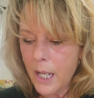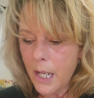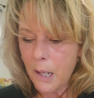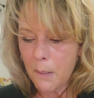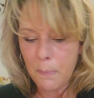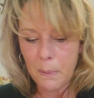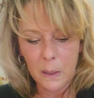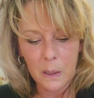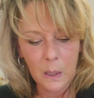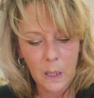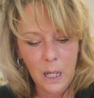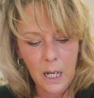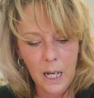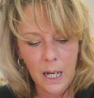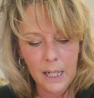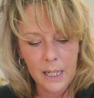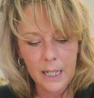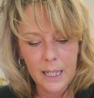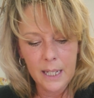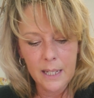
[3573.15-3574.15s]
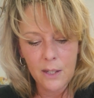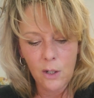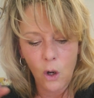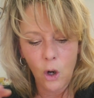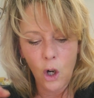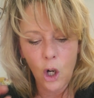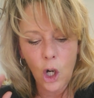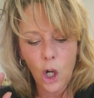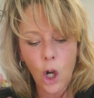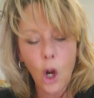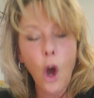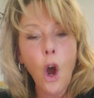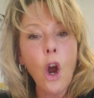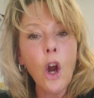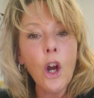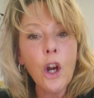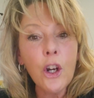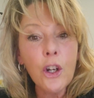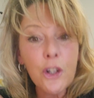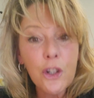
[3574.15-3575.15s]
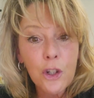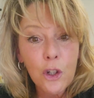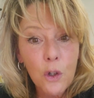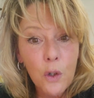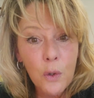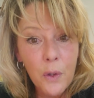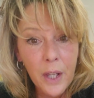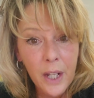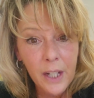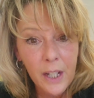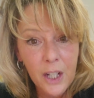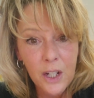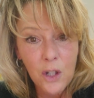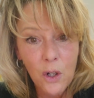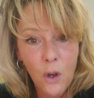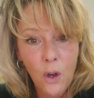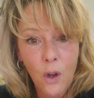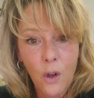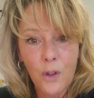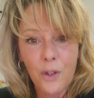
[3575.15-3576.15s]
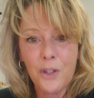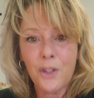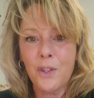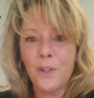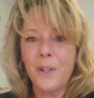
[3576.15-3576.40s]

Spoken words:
epiglottis are larger than adults.